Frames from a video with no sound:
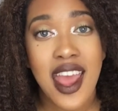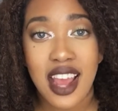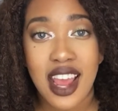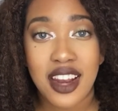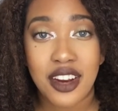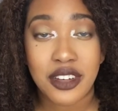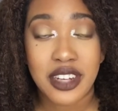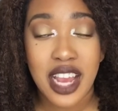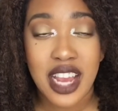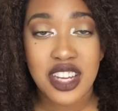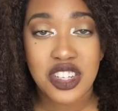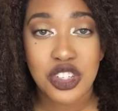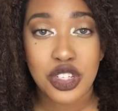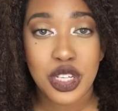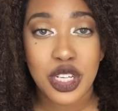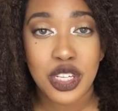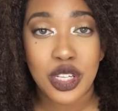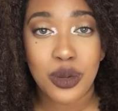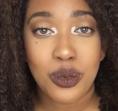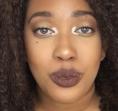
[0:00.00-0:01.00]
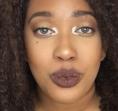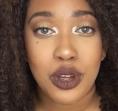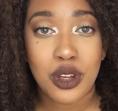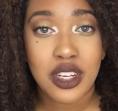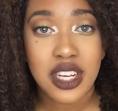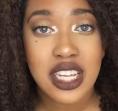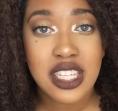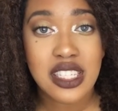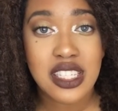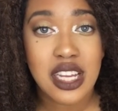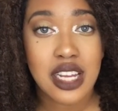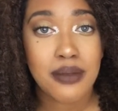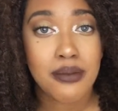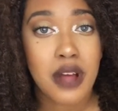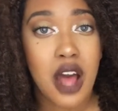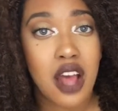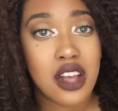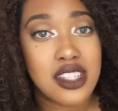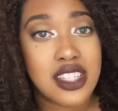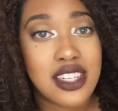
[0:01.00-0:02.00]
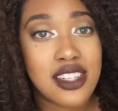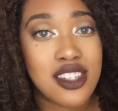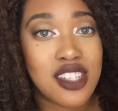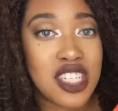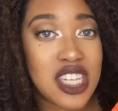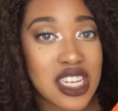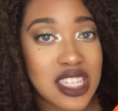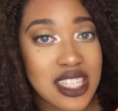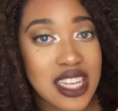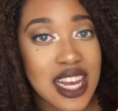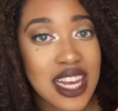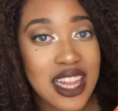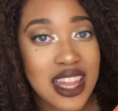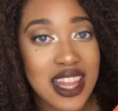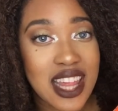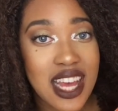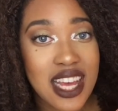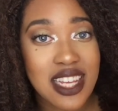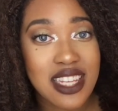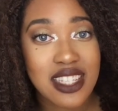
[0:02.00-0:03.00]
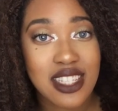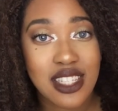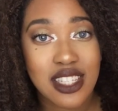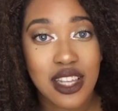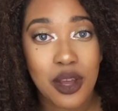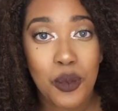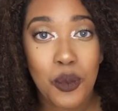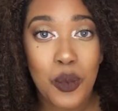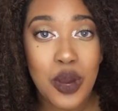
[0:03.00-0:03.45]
and occasionally you will get sent boxes just like this,